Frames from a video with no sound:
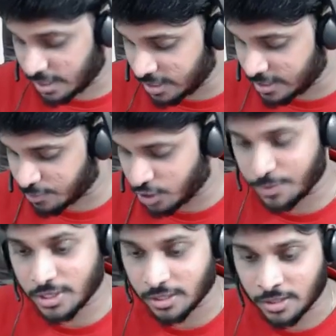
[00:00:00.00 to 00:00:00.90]
under
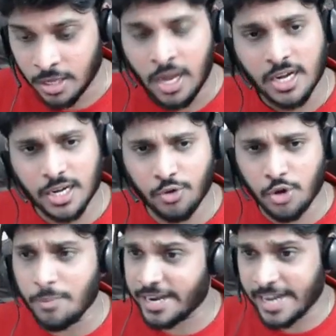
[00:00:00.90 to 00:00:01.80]
subscription? Now,
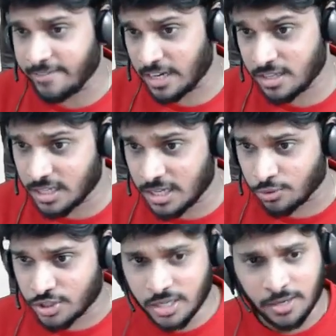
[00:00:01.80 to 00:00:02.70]
you might have another
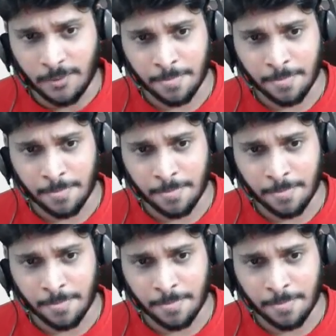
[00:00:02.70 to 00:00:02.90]
doubt, sir.